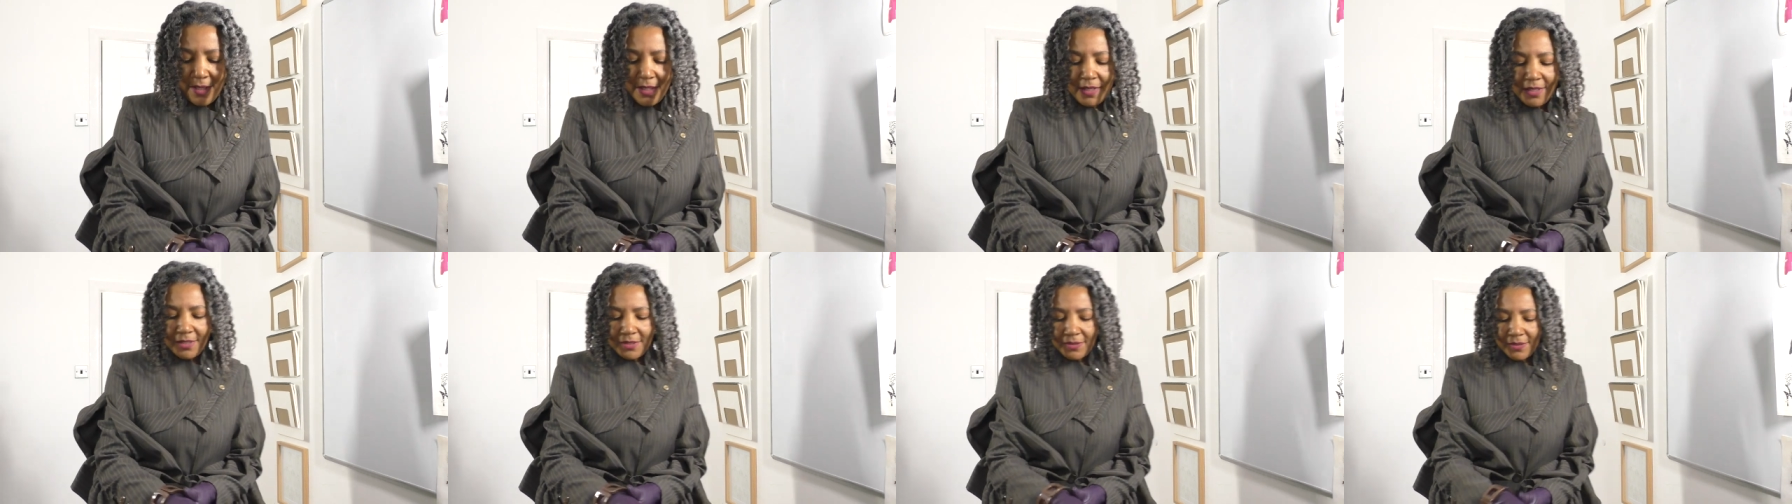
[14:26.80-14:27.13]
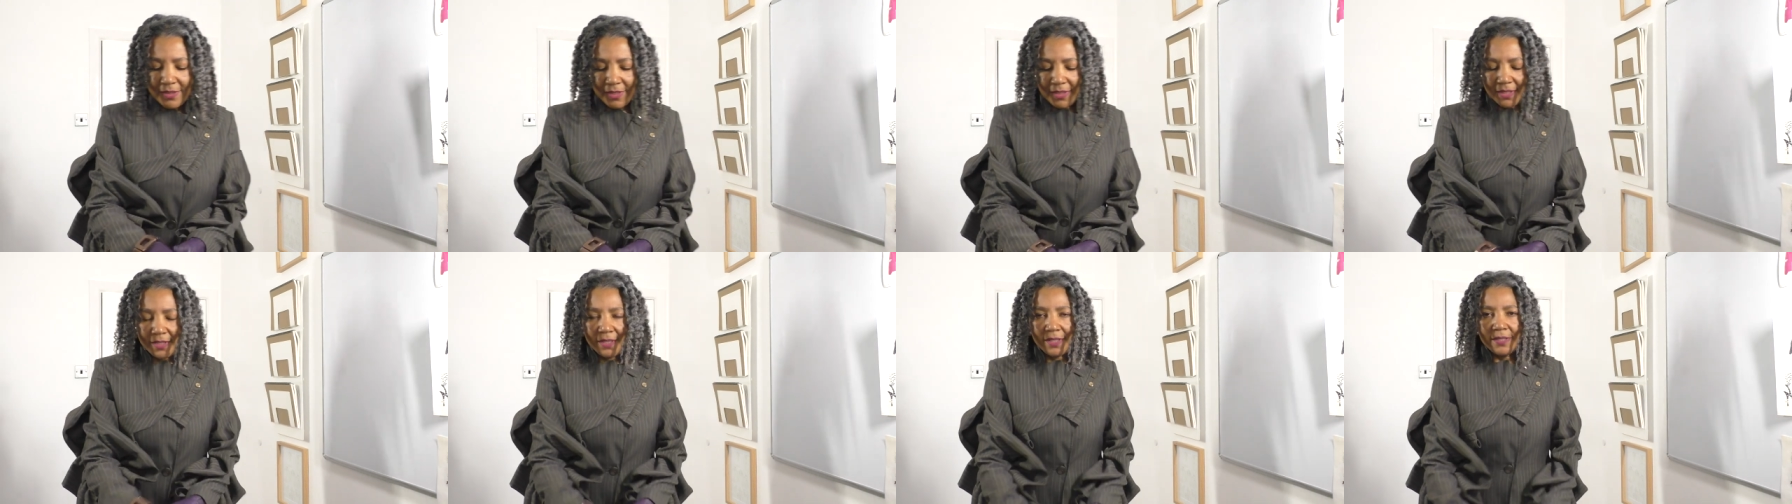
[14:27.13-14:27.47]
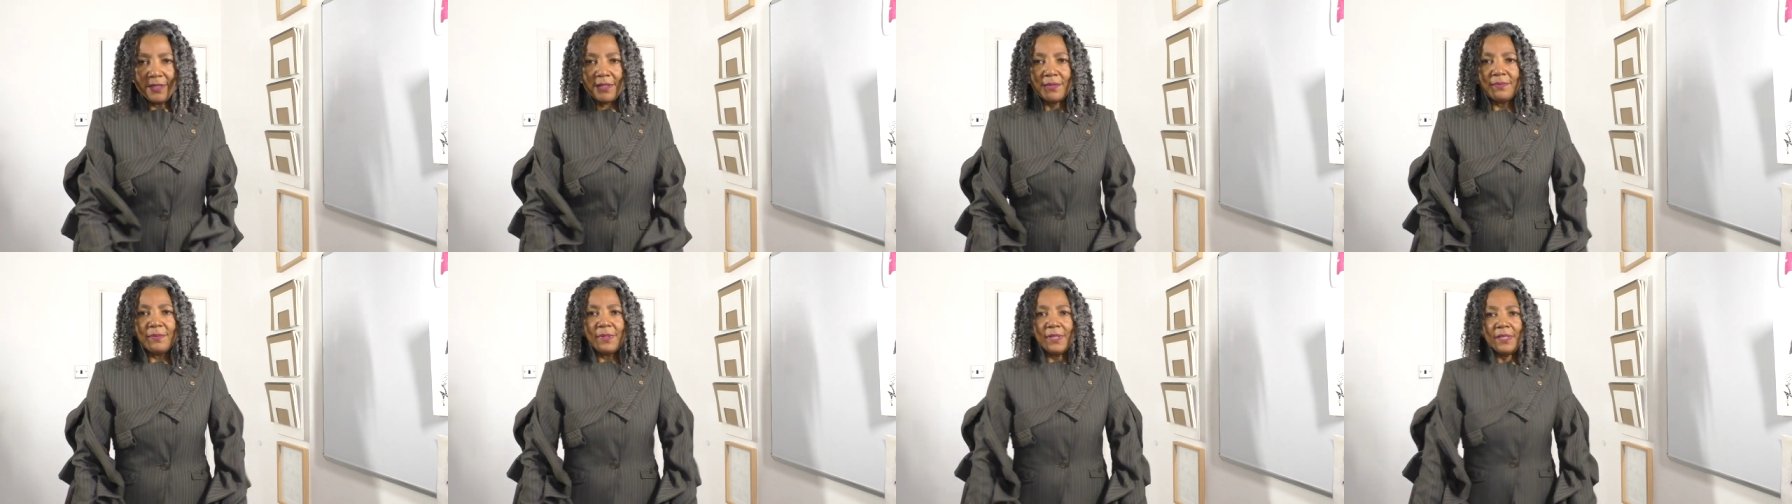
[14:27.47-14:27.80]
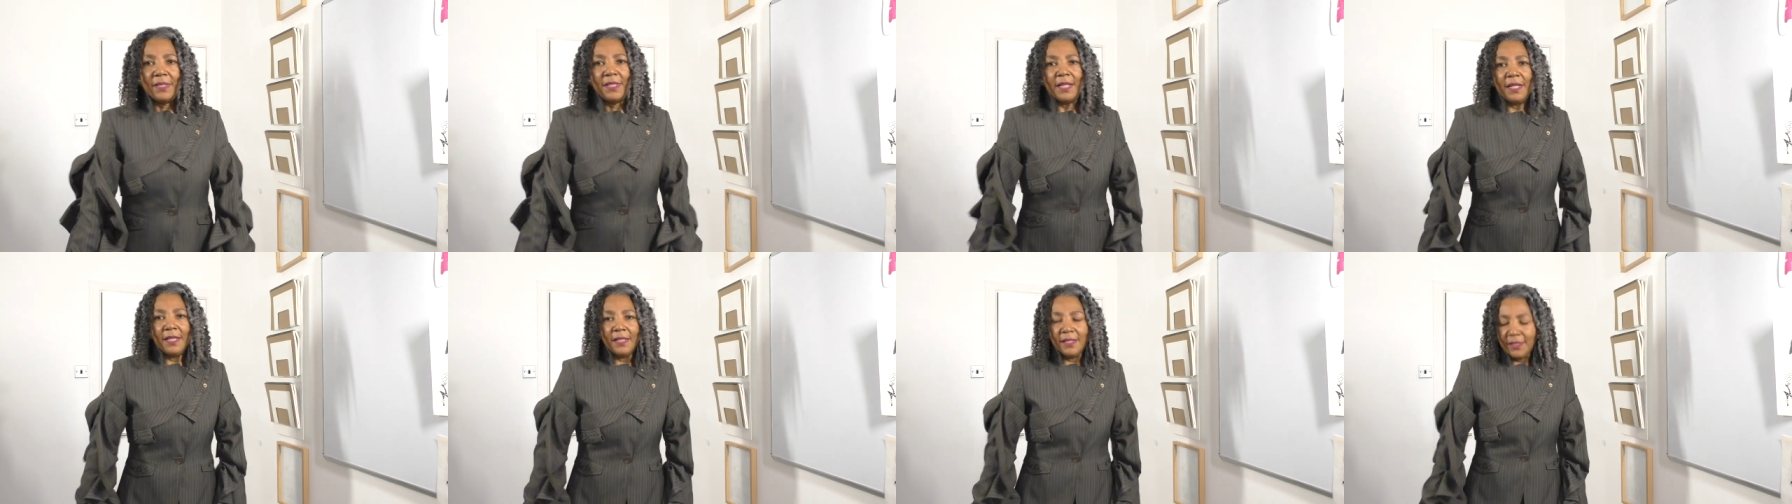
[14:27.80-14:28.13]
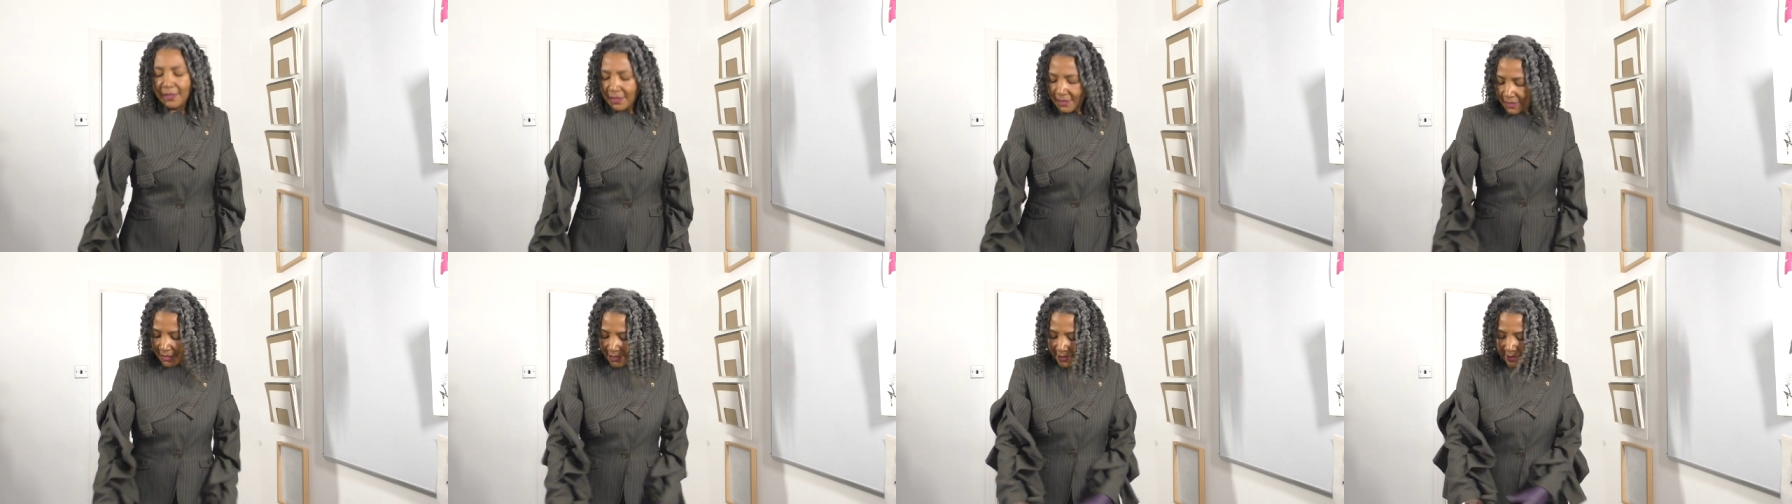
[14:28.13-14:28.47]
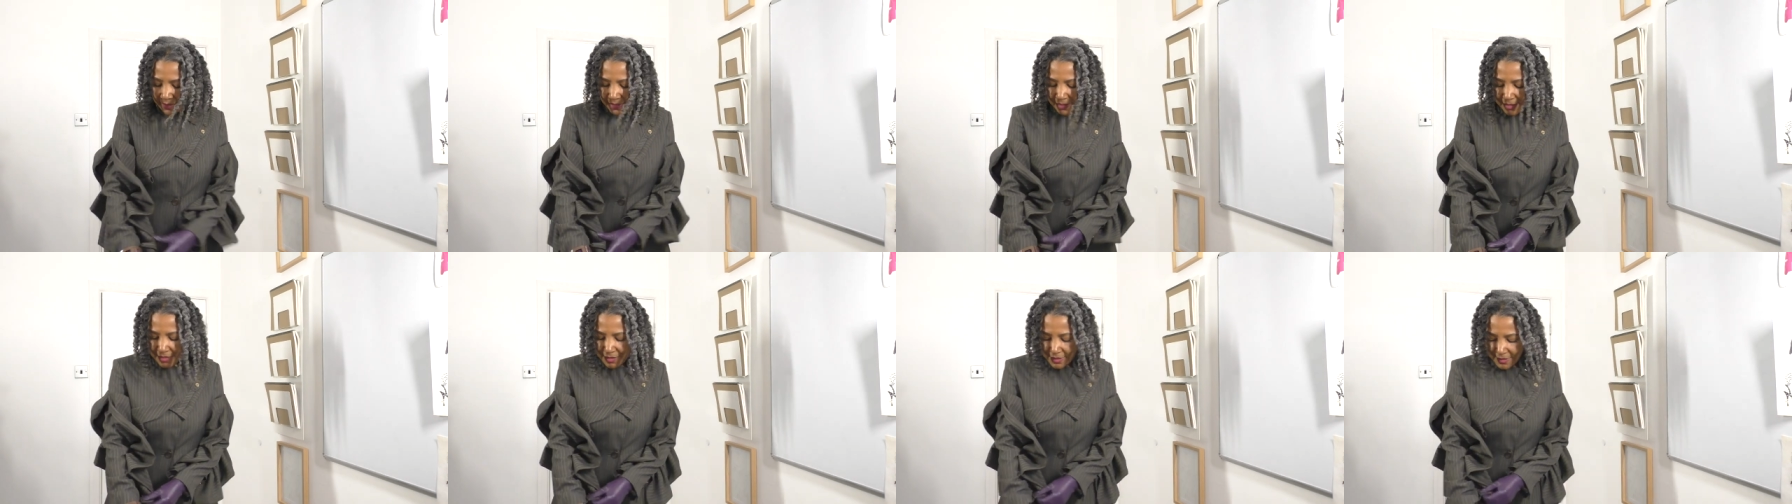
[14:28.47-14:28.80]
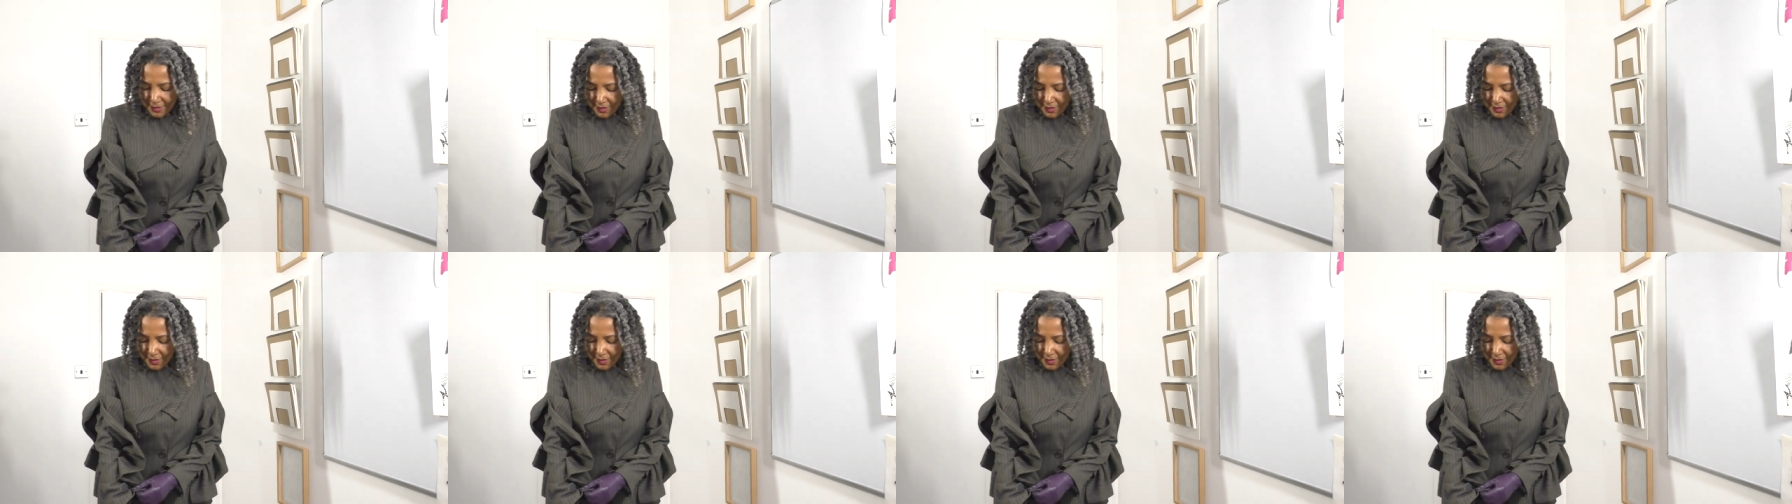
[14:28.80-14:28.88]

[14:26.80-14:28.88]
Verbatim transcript: I do like that as well, yeah. So